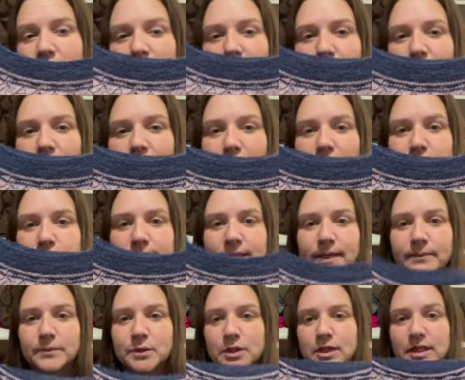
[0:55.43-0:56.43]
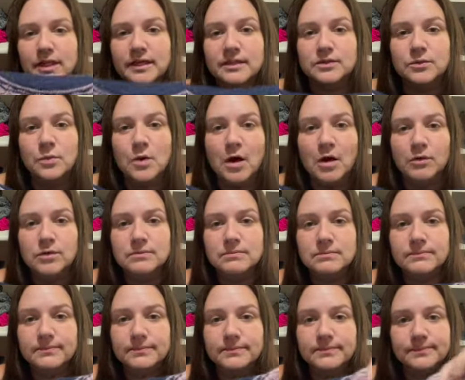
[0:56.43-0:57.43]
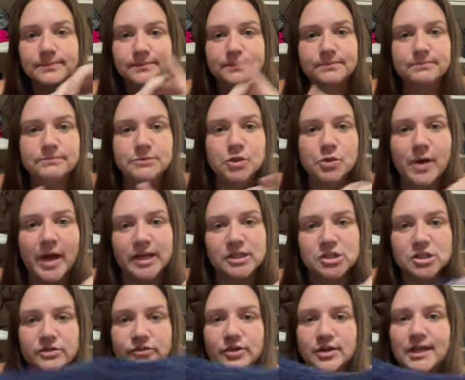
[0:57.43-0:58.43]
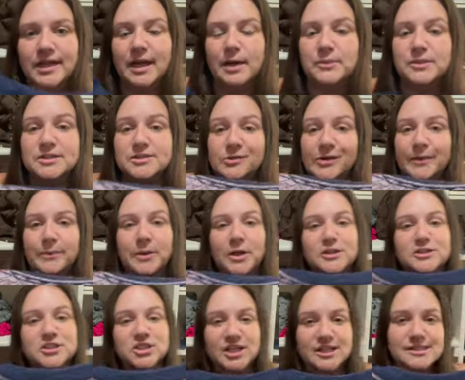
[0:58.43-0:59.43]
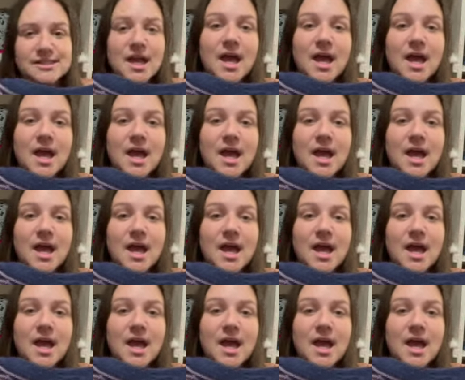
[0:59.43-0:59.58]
And I'm looking at the wrong direction for the camera, so I apologize.